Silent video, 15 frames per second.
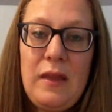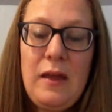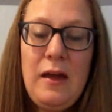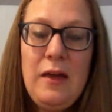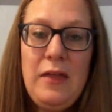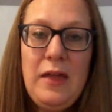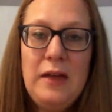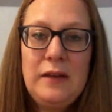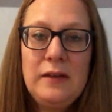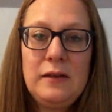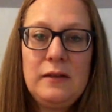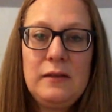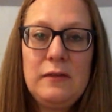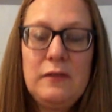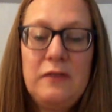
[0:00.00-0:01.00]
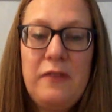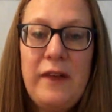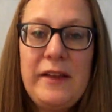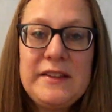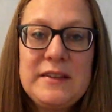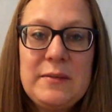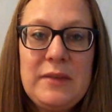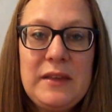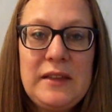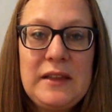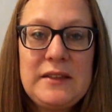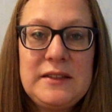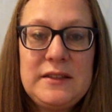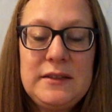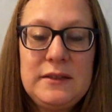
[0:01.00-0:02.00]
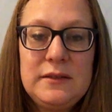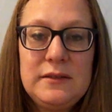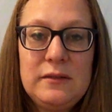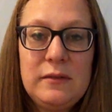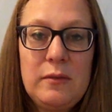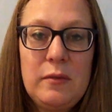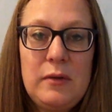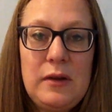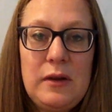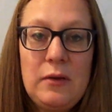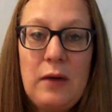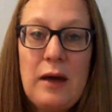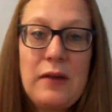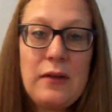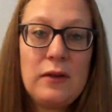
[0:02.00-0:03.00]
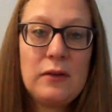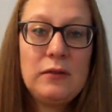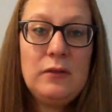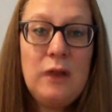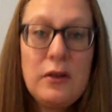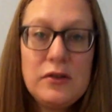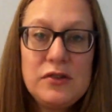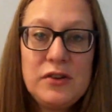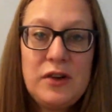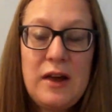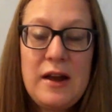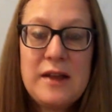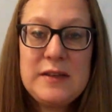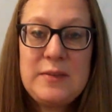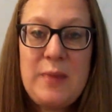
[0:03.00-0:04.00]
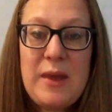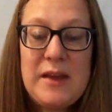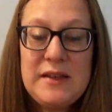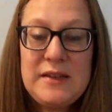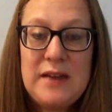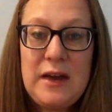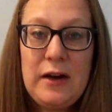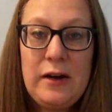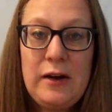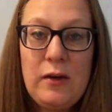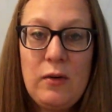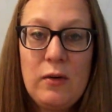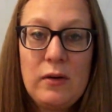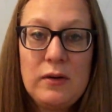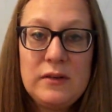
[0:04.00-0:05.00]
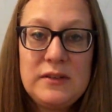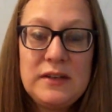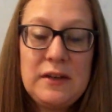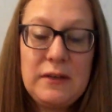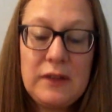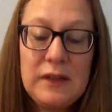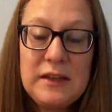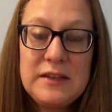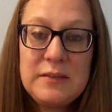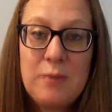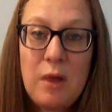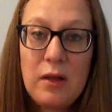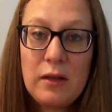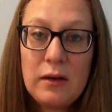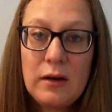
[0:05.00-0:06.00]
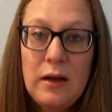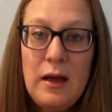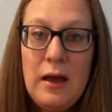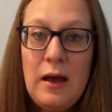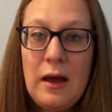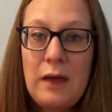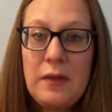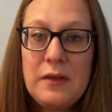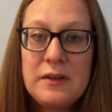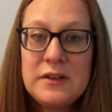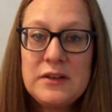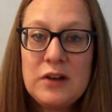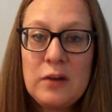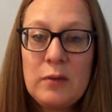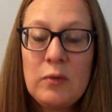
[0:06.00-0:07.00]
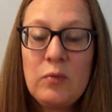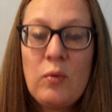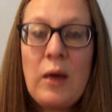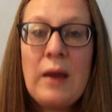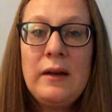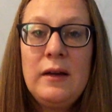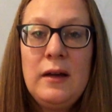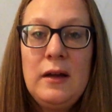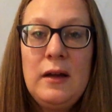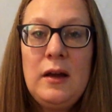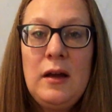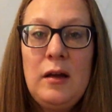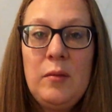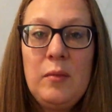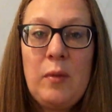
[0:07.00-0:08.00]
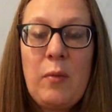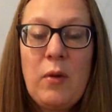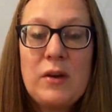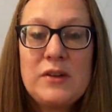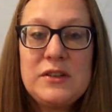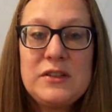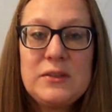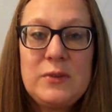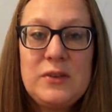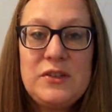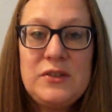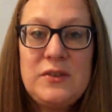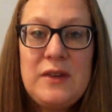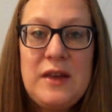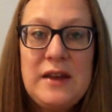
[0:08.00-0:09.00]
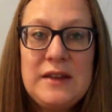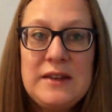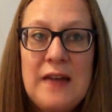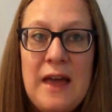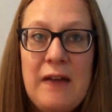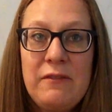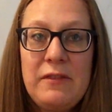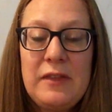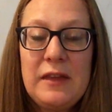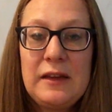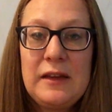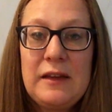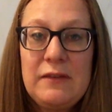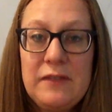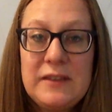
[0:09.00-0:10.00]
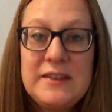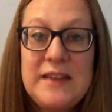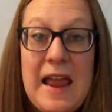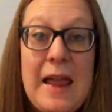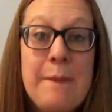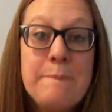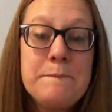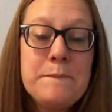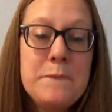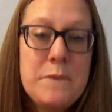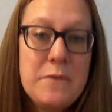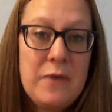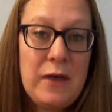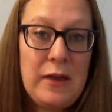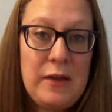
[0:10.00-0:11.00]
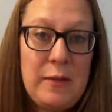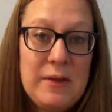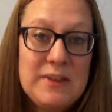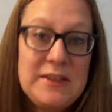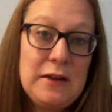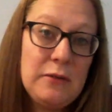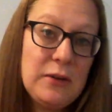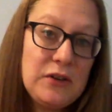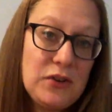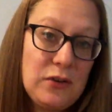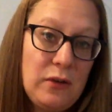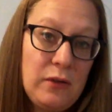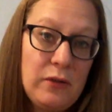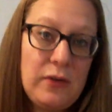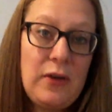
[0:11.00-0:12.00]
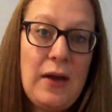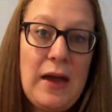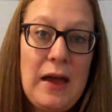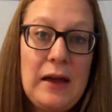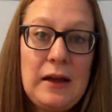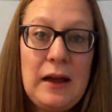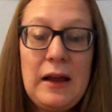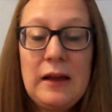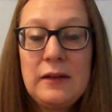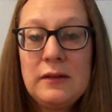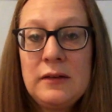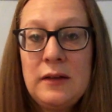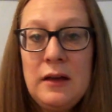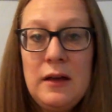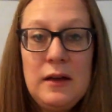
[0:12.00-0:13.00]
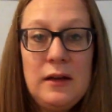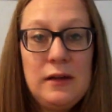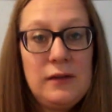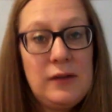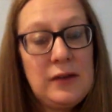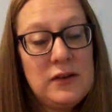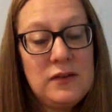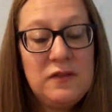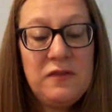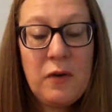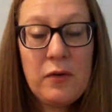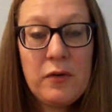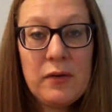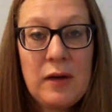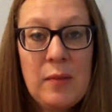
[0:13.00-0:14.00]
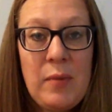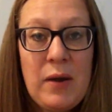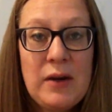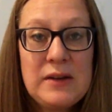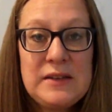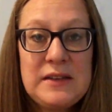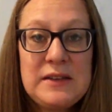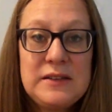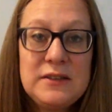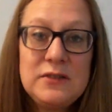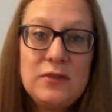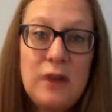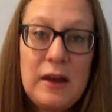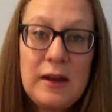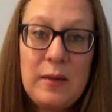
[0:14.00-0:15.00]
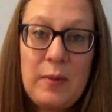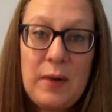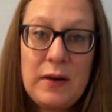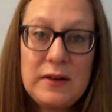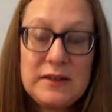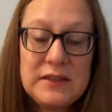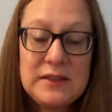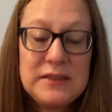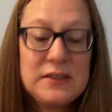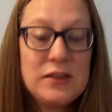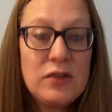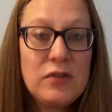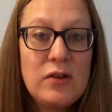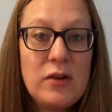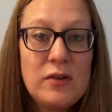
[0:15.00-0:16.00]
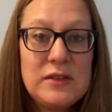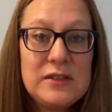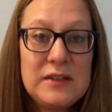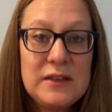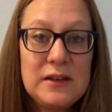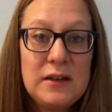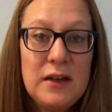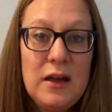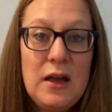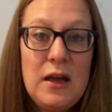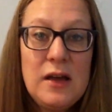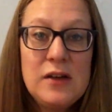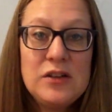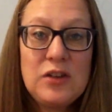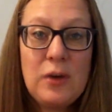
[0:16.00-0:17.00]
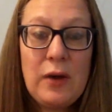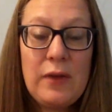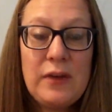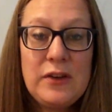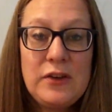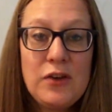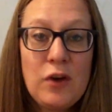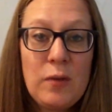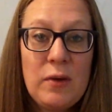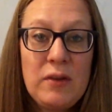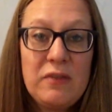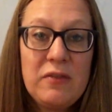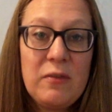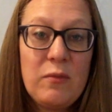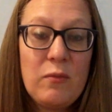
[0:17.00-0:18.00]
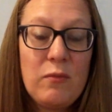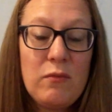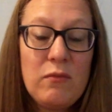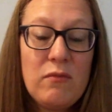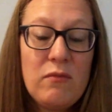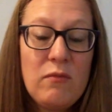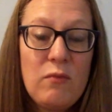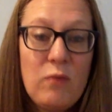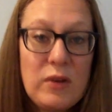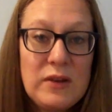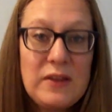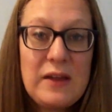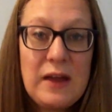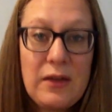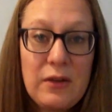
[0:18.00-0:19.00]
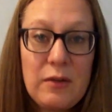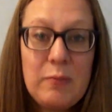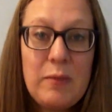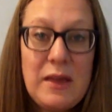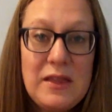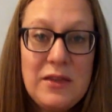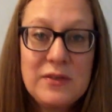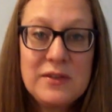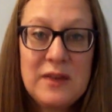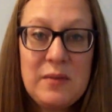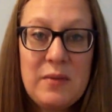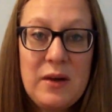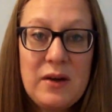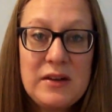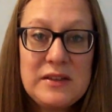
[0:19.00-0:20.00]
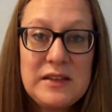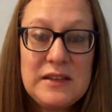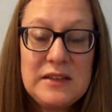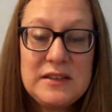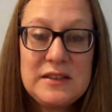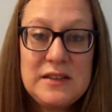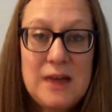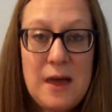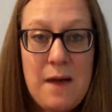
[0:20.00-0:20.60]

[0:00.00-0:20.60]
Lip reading: and then find something that's either larger in its base area or significantly smaller, and then determine what proportions would you need to have that give the same volume as the original you had. And they could do photo comparisons, drawing comparisons, and their notes to show how they determined from one to the other and made those comparisons